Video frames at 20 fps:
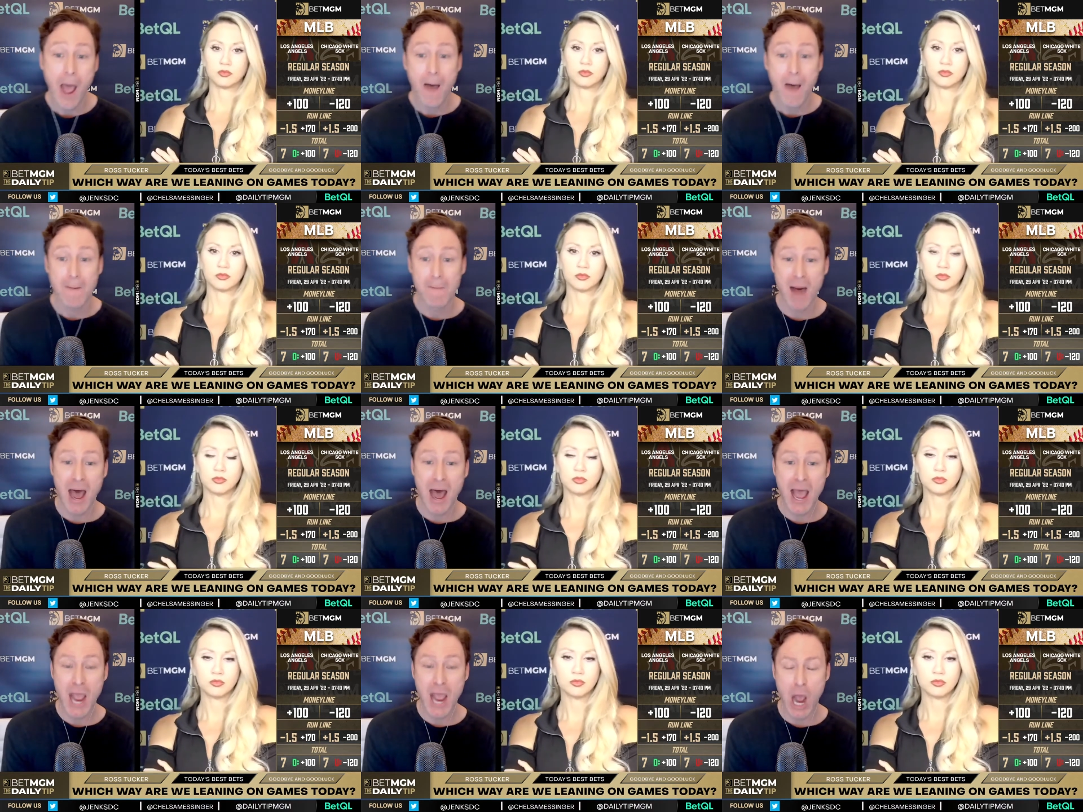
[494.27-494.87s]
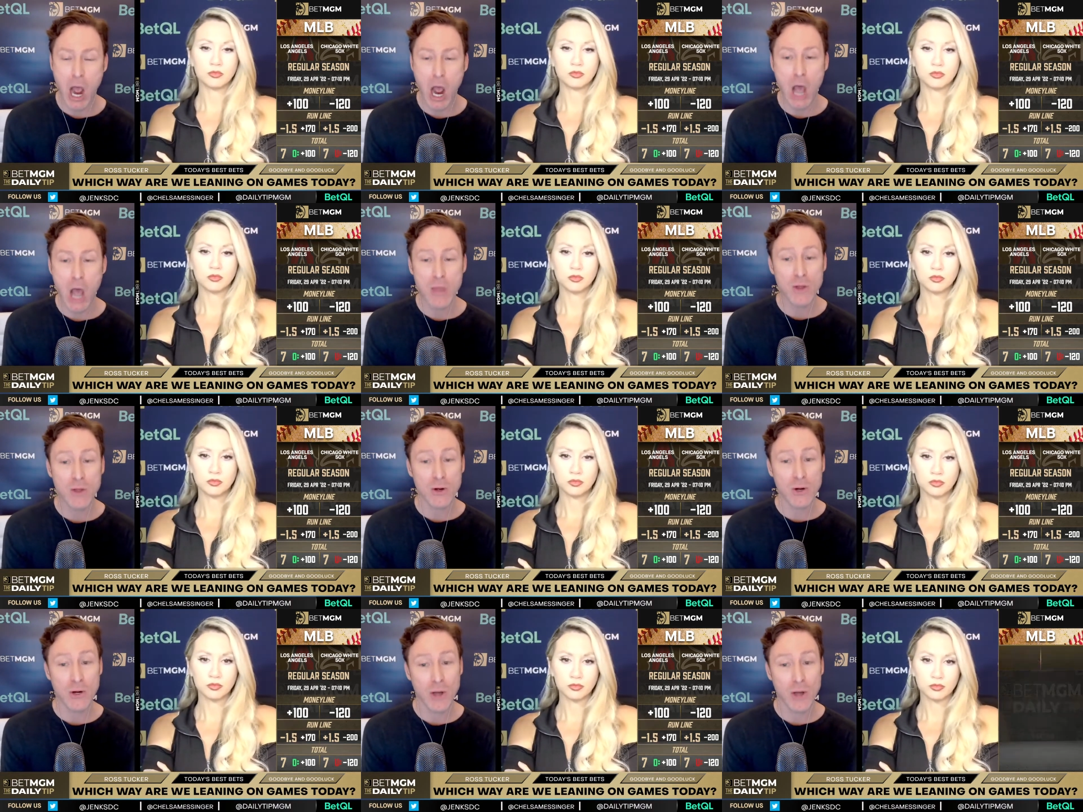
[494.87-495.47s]
Speaker 1: My
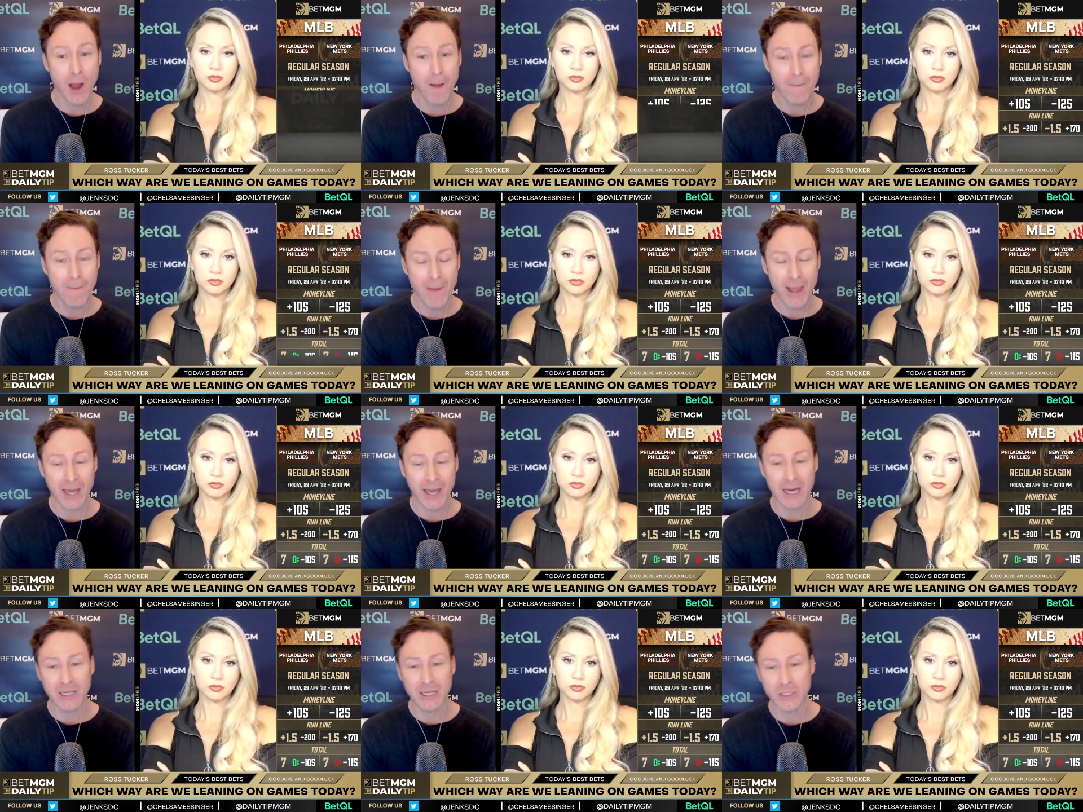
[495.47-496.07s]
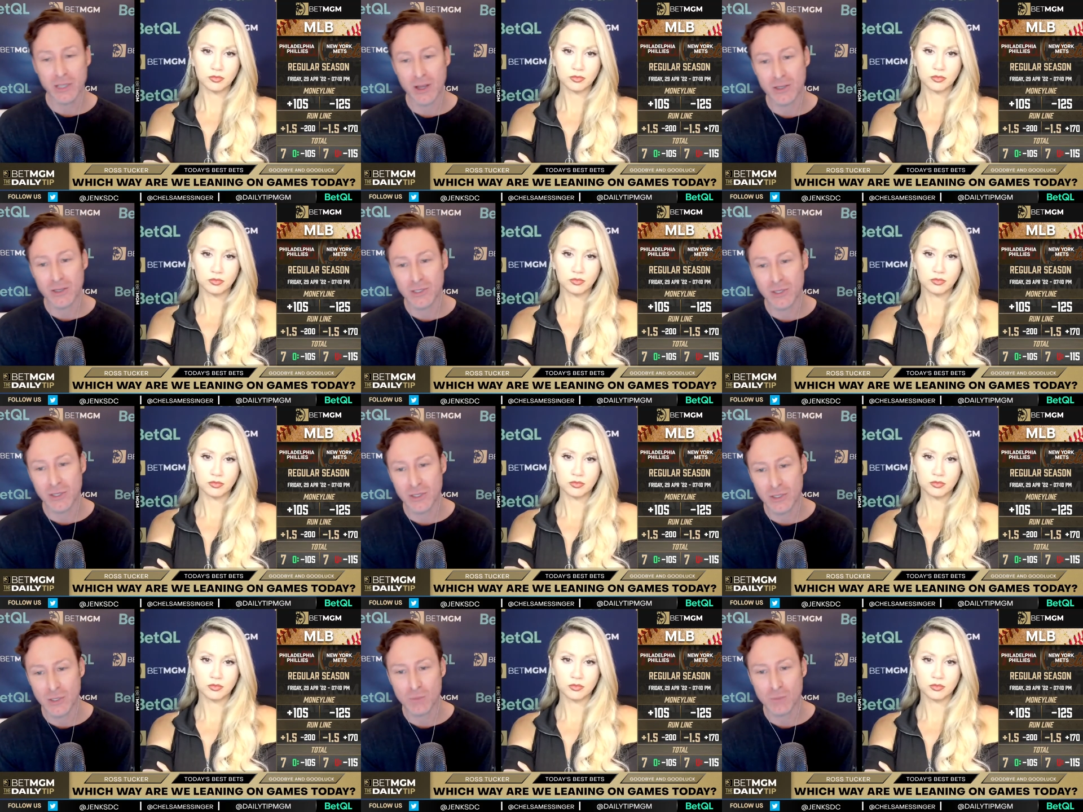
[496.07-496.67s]
other pick, Chelsa,
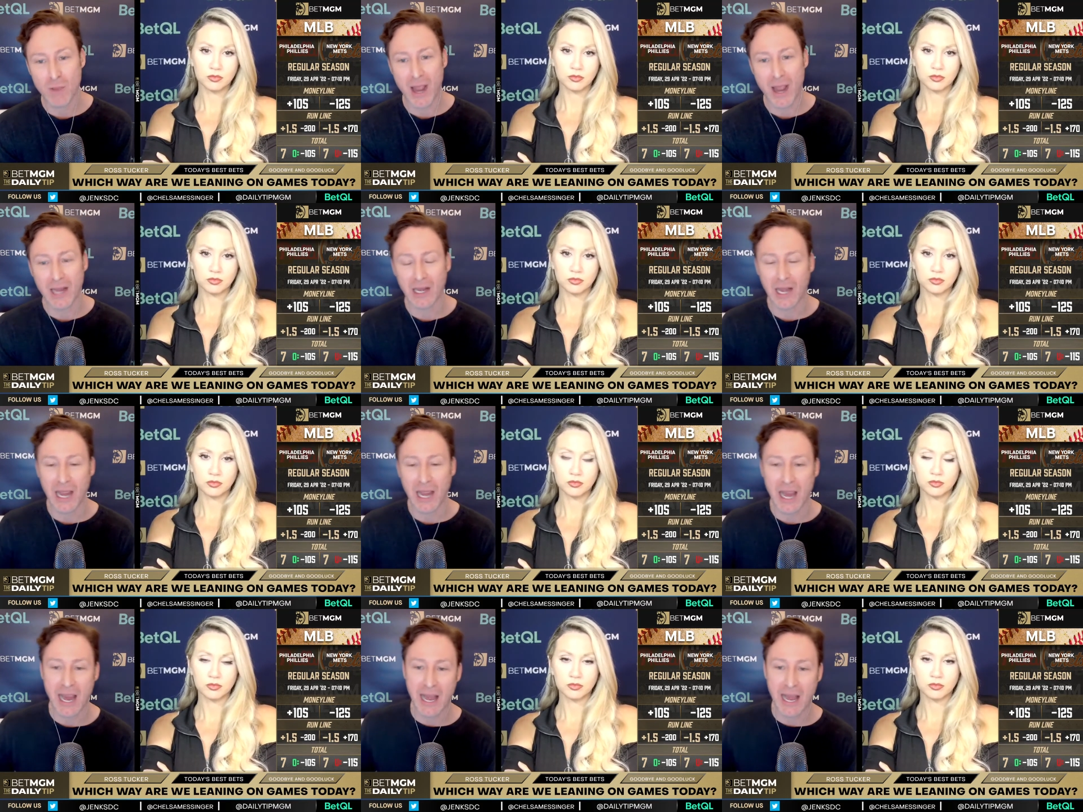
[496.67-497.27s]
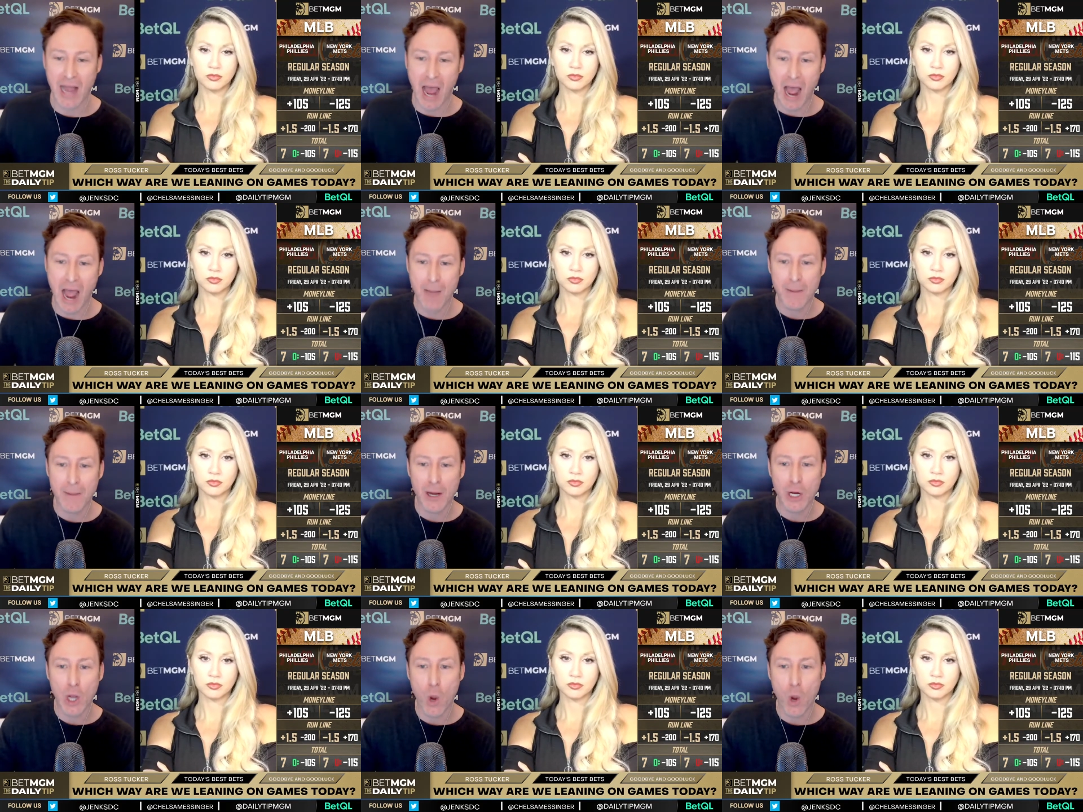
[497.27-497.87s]
this is my lean. I'm
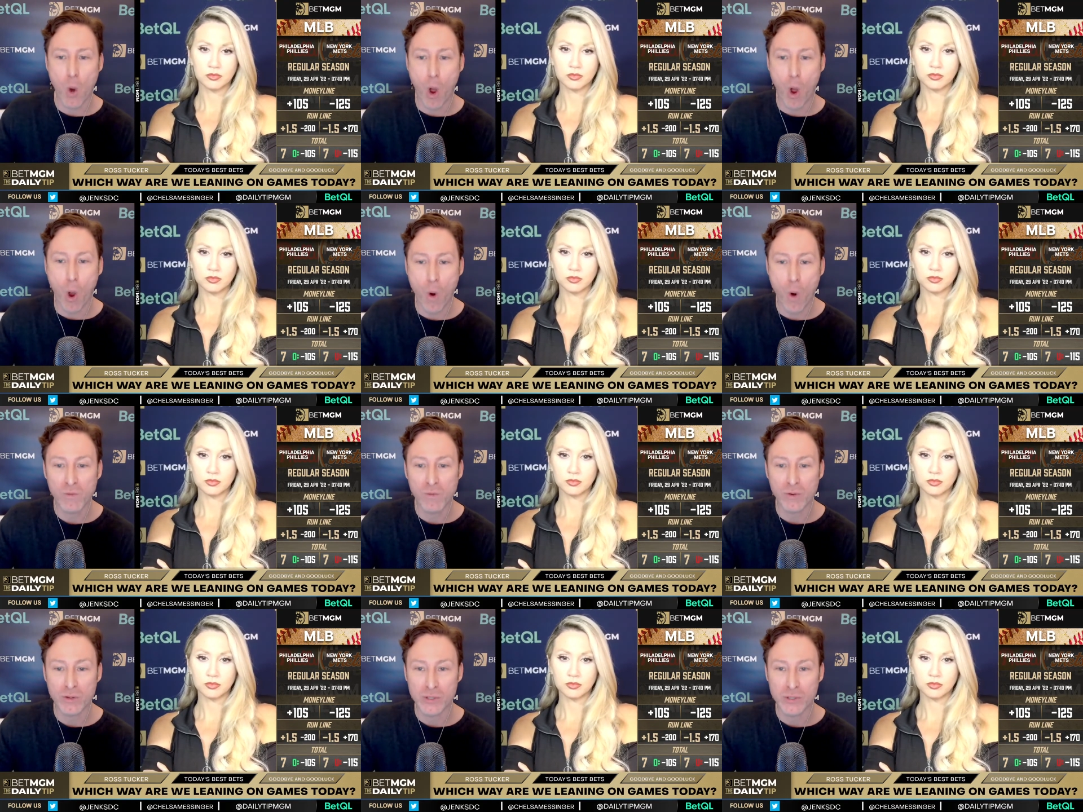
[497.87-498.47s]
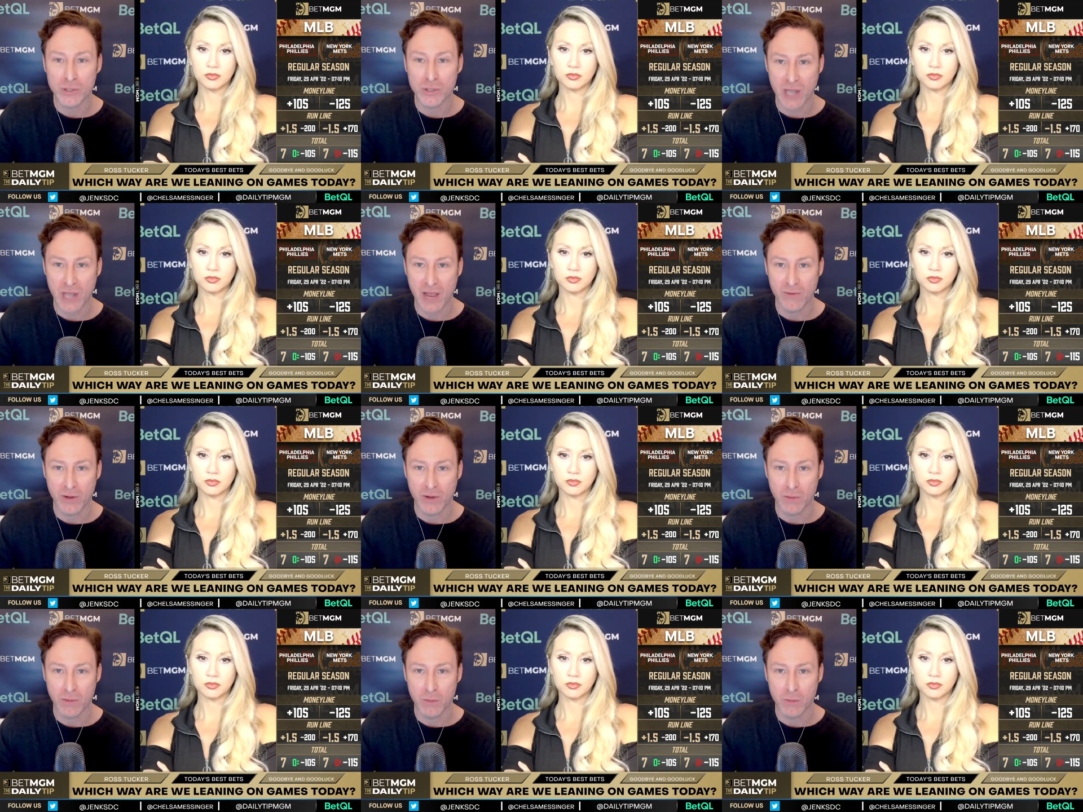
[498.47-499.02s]
going to go over seven